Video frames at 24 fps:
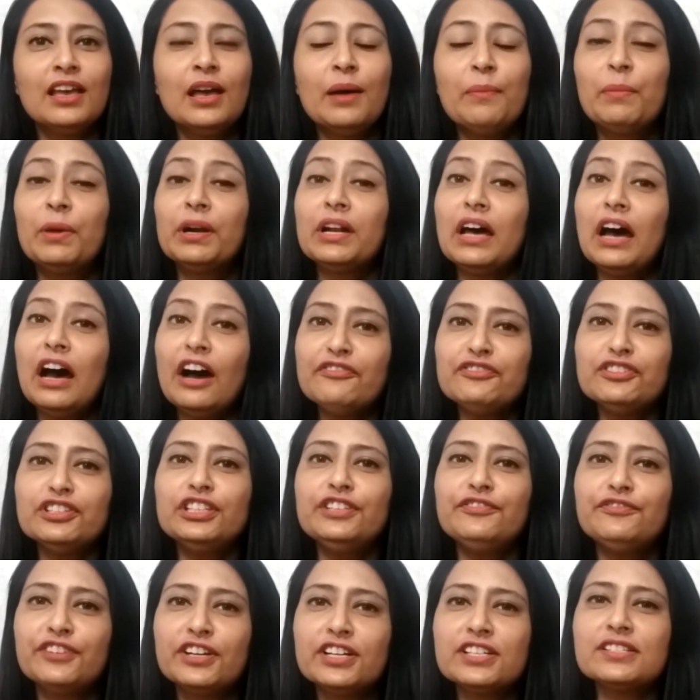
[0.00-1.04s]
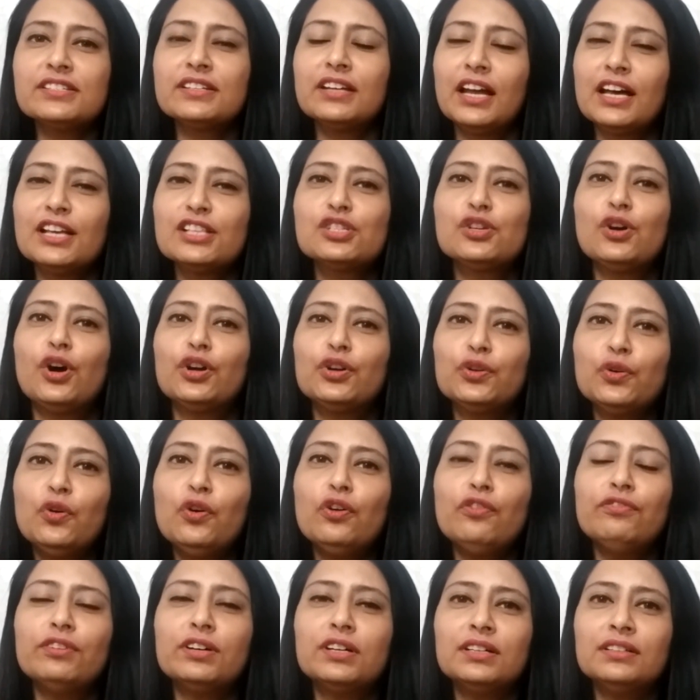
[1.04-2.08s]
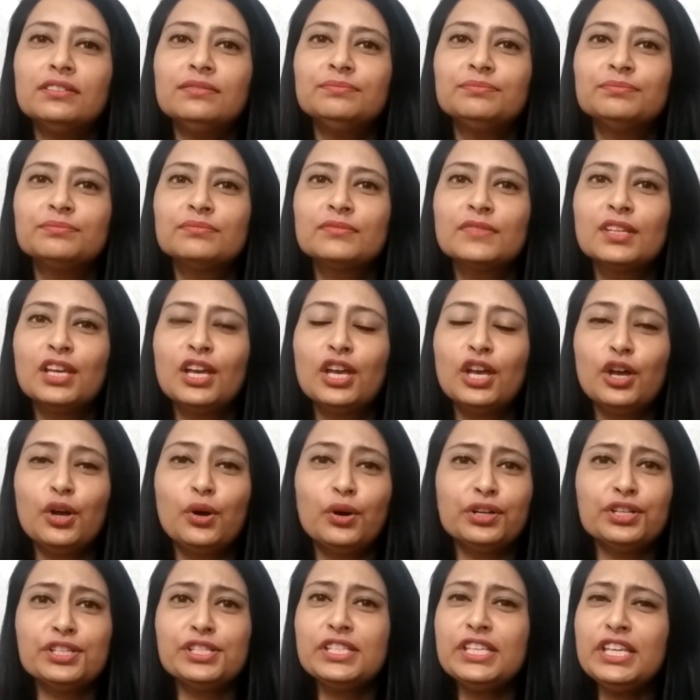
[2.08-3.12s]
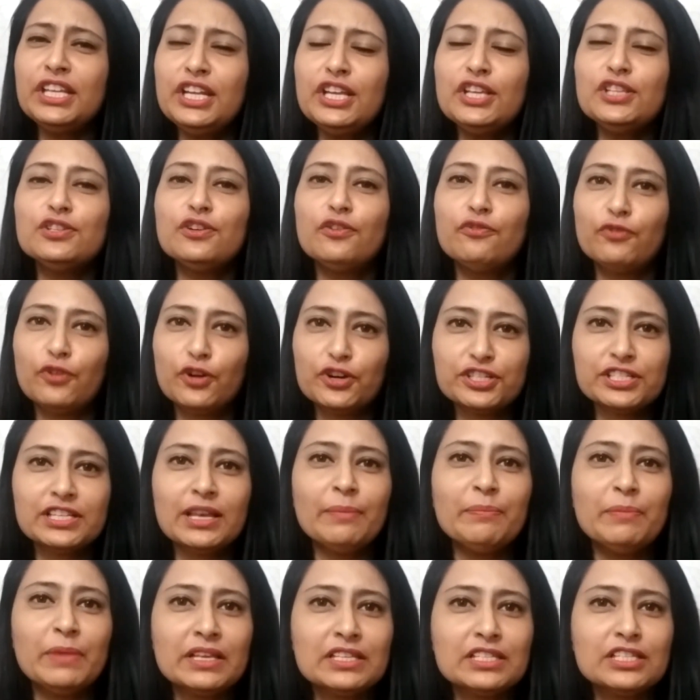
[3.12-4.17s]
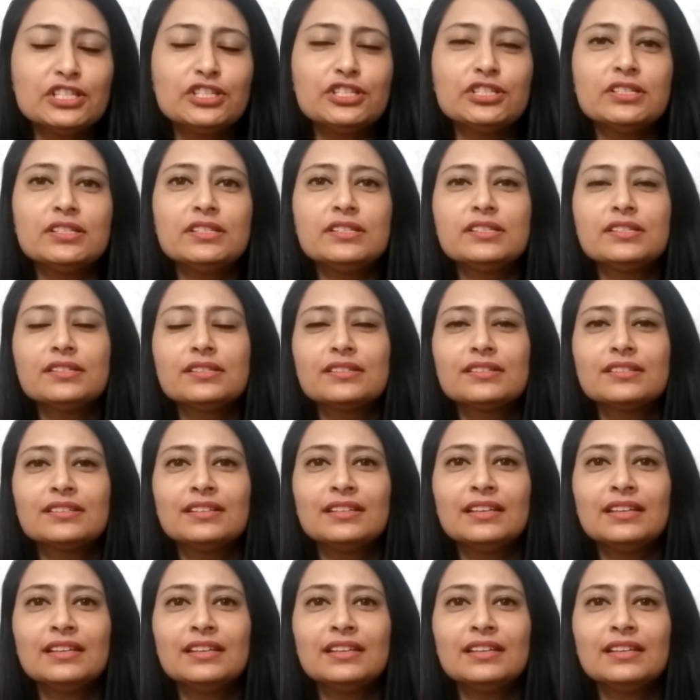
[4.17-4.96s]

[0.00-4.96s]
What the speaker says: But after the first class got over, got a series of WhatsApp messages